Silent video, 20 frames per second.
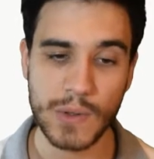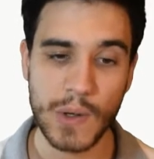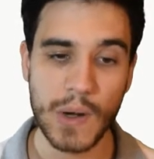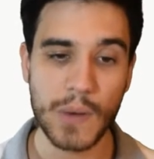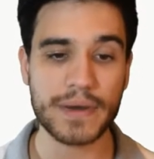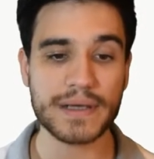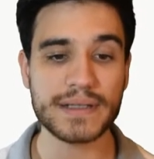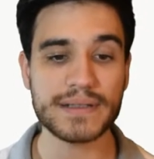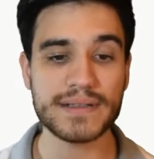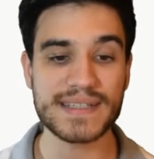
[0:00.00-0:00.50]

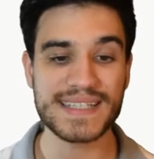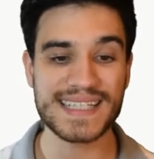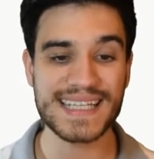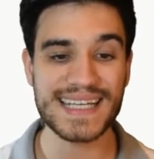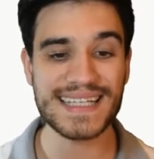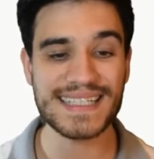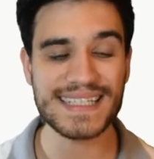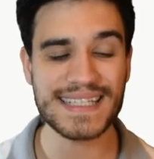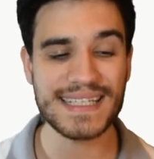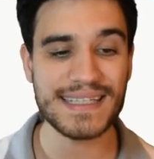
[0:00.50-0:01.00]

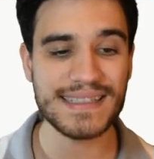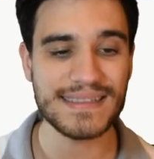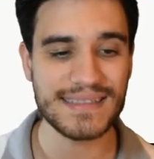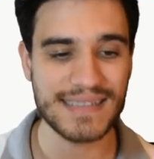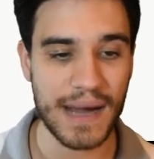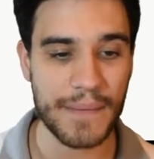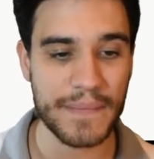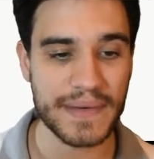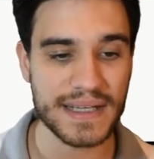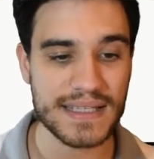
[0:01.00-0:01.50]
160
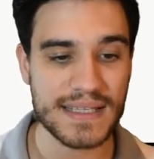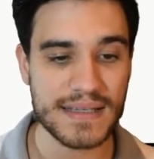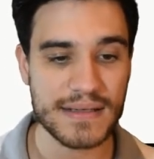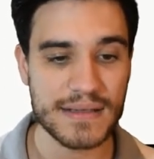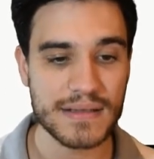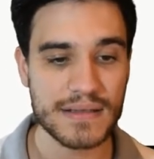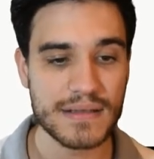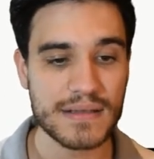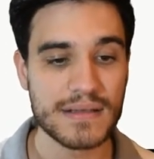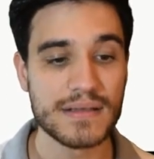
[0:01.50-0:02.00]
damage.
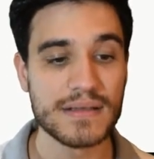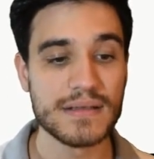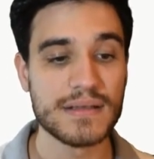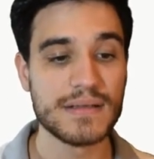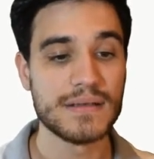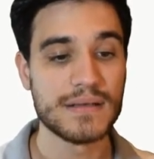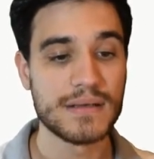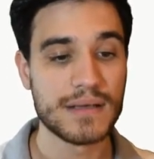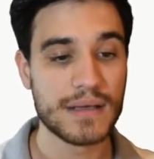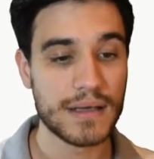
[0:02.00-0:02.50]

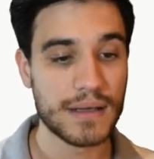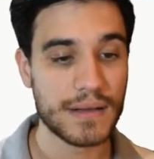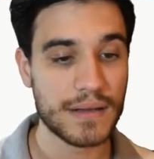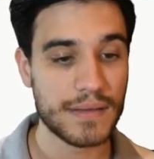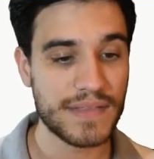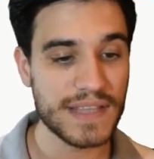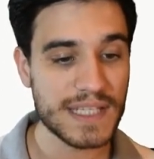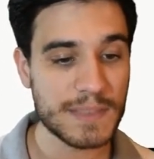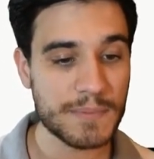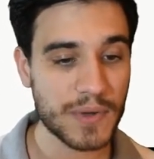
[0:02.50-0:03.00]

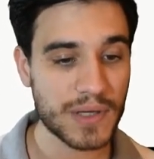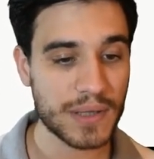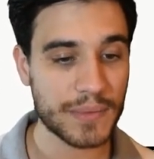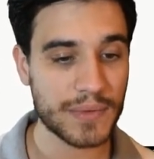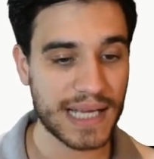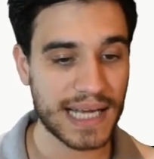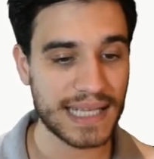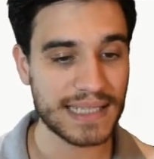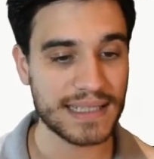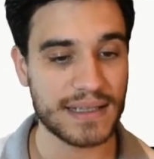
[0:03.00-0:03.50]
This
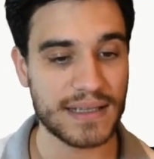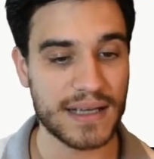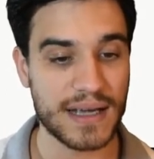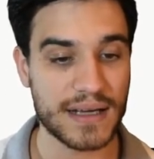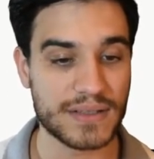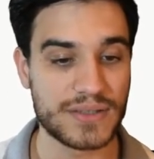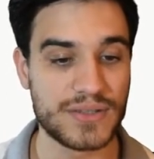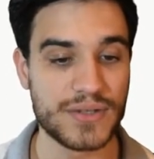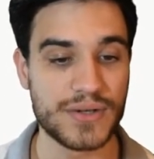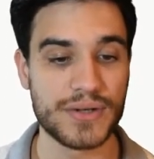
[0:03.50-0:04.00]
Pokemon can
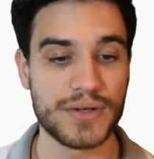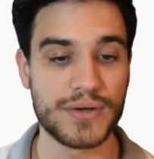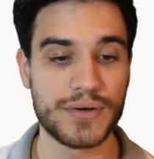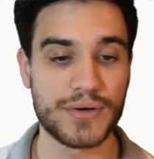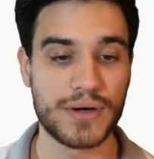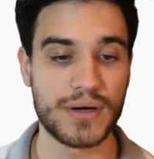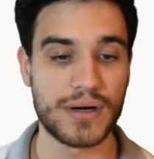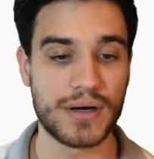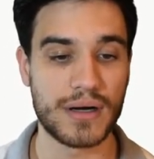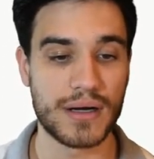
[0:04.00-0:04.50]
attack during
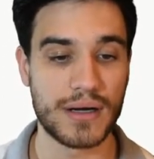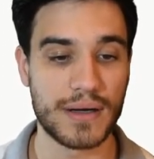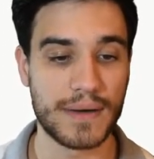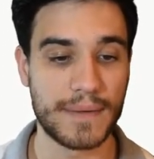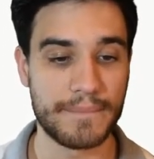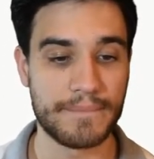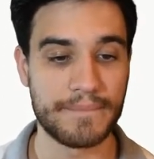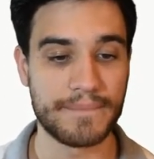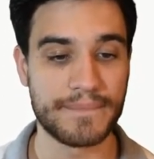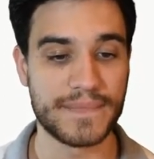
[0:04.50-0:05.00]

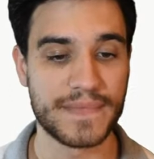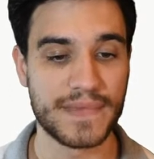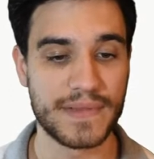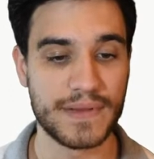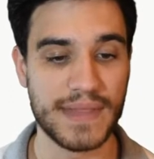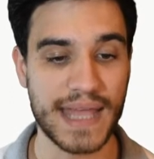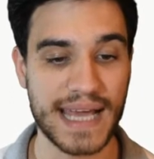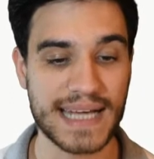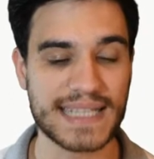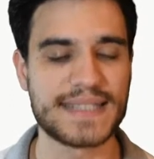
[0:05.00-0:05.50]
your
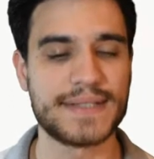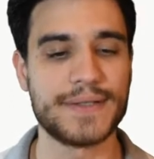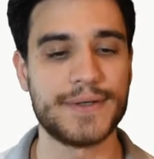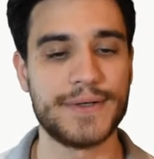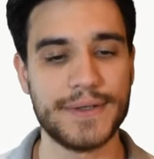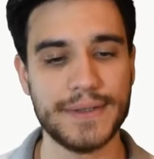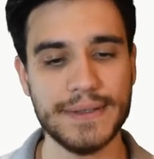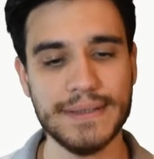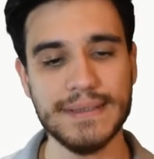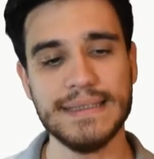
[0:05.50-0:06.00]
next
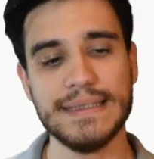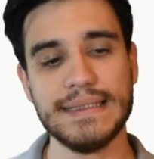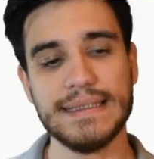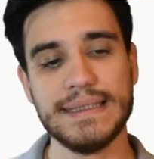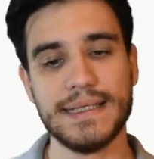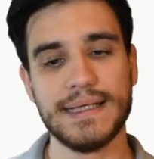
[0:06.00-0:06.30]
turn.